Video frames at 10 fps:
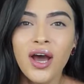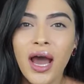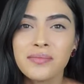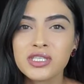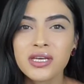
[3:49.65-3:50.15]

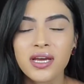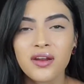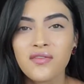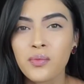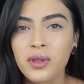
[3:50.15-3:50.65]
I'm just gonna
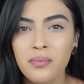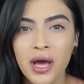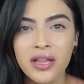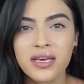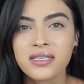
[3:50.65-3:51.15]
kind of open the
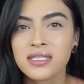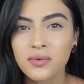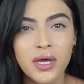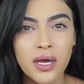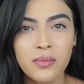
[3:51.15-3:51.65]
palette, see
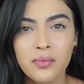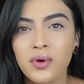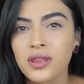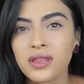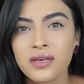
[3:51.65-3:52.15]
what I come up
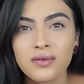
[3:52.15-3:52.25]
with.